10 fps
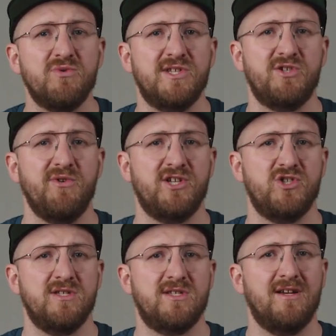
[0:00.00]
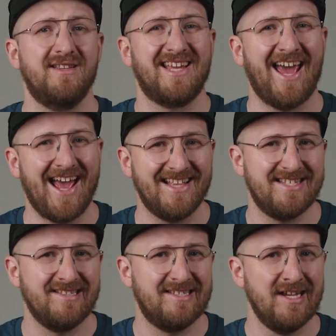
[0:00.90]
restrictions got
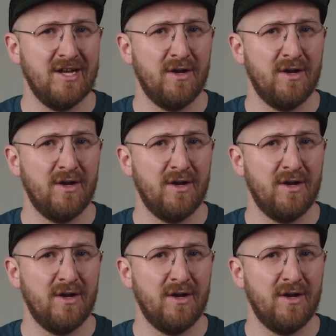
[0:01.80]
cancelled